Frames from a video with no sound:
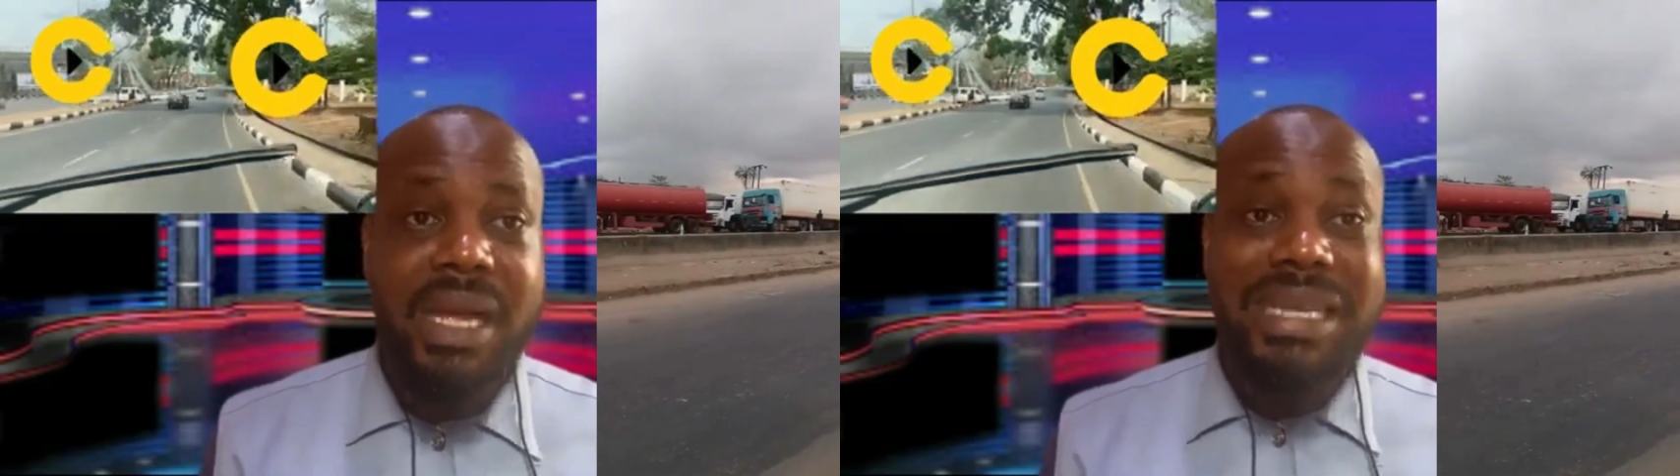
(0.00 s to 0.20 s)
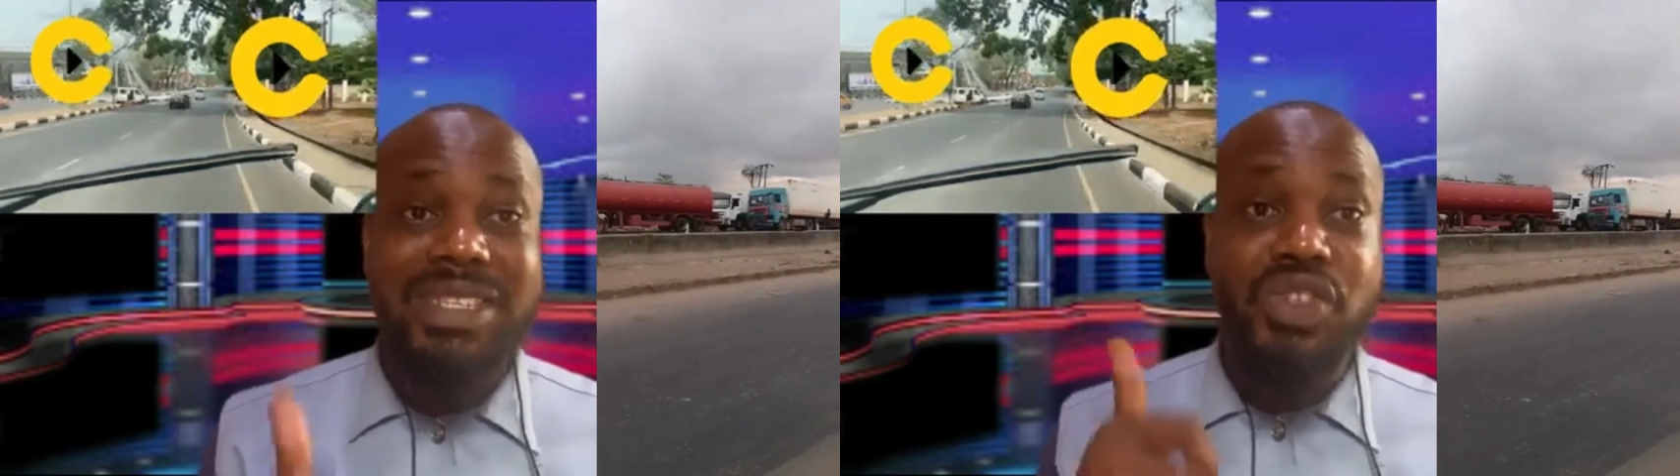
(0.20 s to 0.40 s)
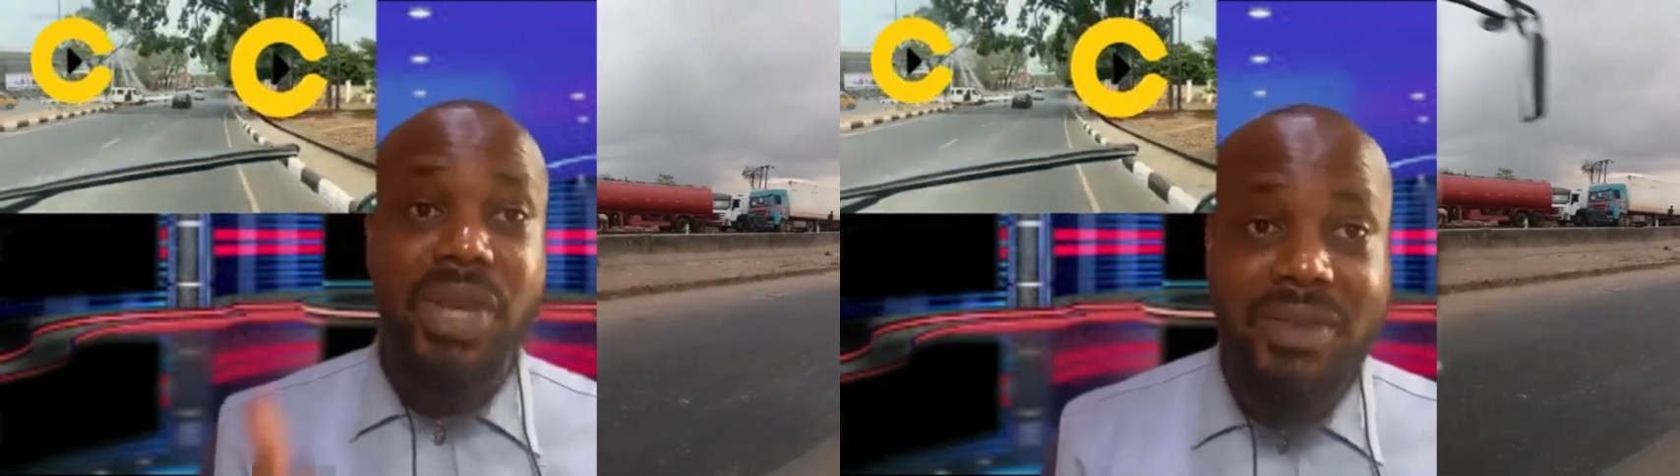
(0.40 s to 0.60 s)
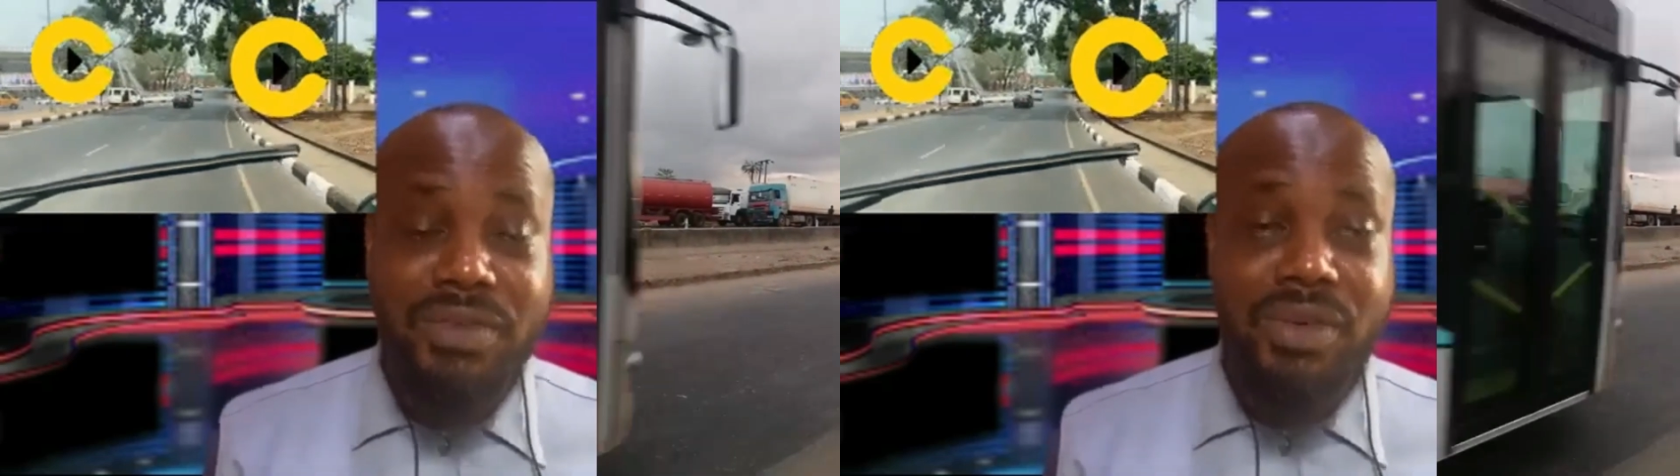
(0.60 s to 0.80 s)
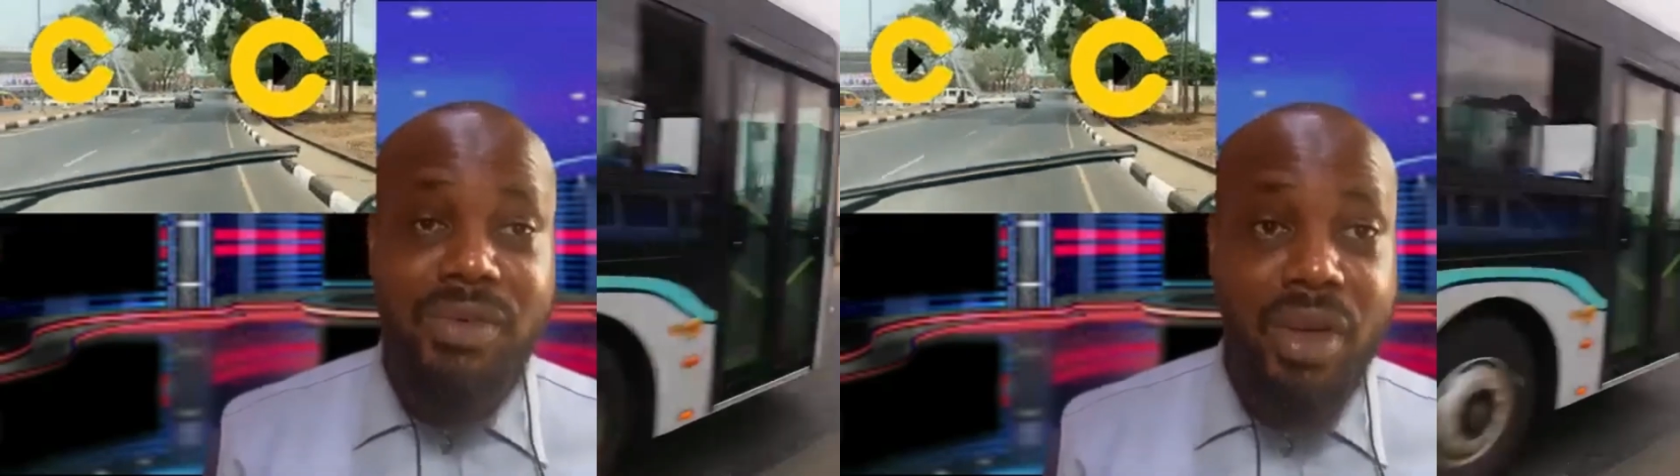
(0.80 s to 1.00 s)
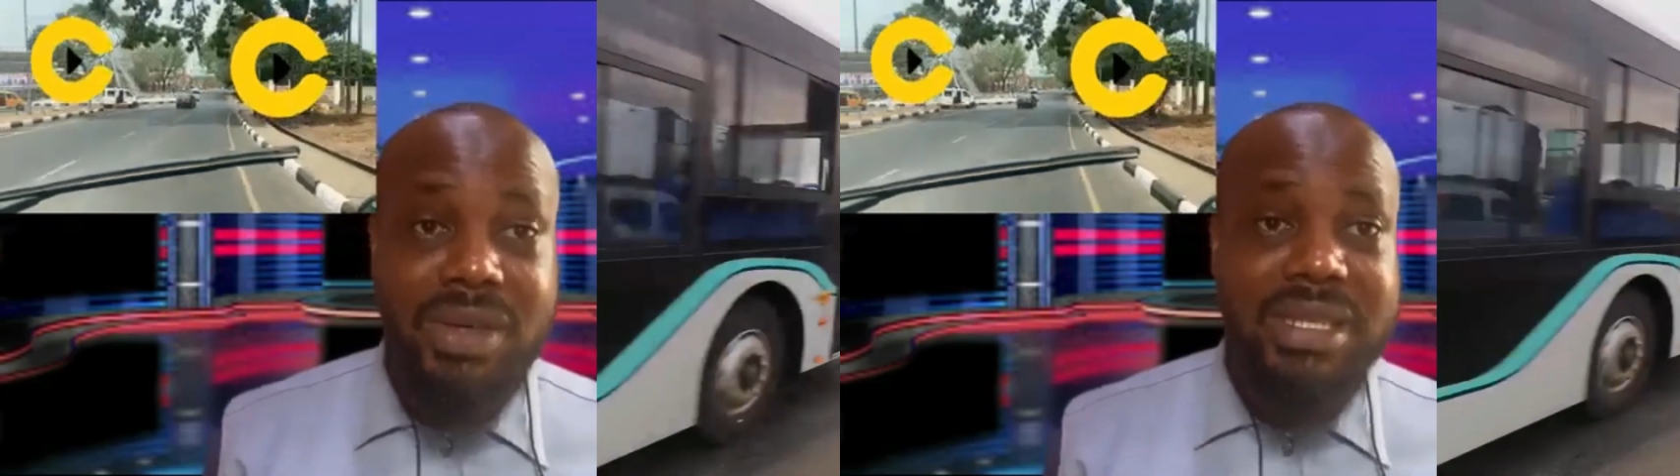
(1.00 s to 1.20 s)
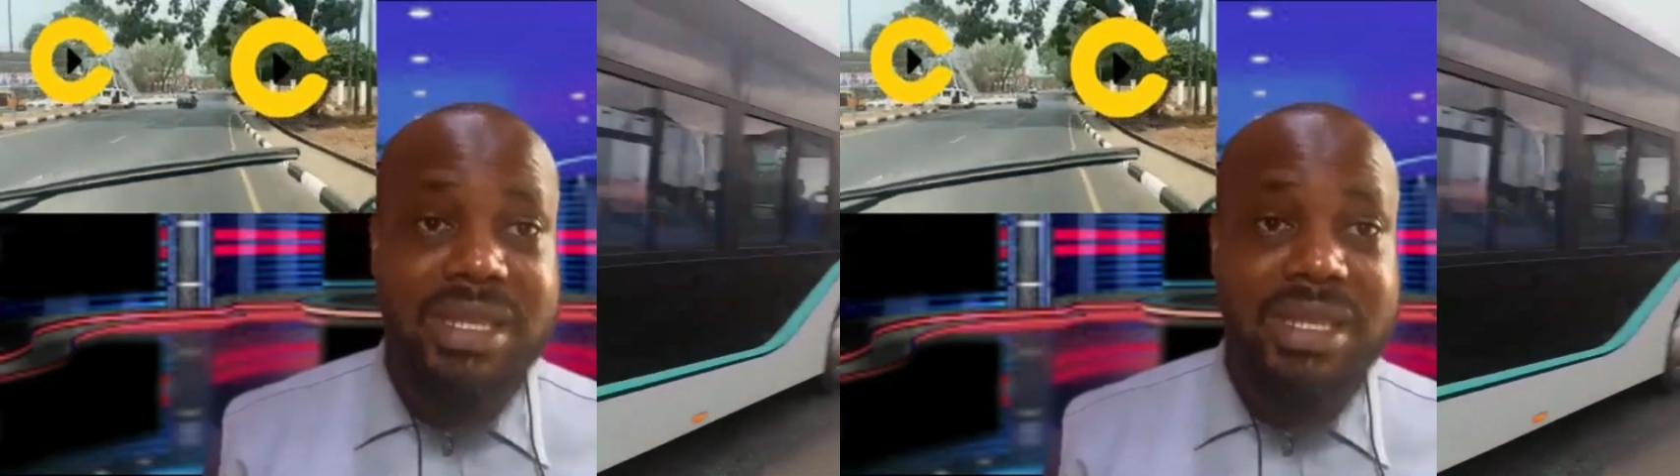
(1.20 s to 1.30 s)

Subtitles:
and trek for long